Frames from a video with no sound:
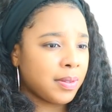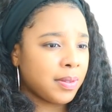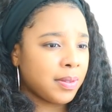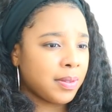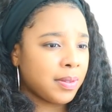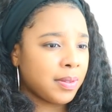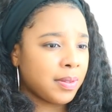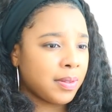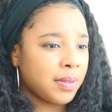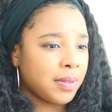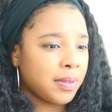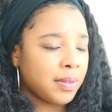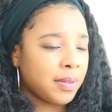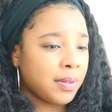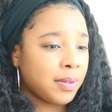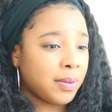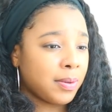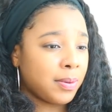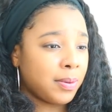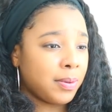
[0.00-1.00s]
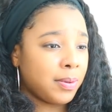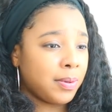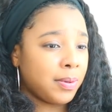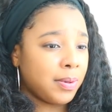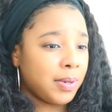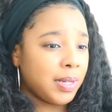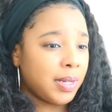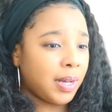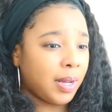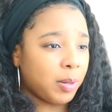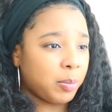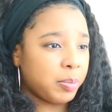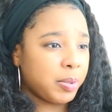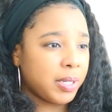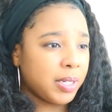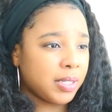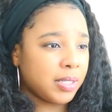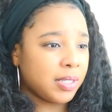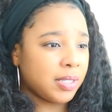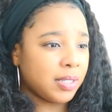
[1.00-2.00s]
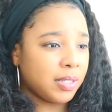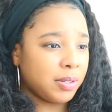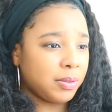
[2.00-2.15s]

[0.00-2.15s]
Oh, you got a picture.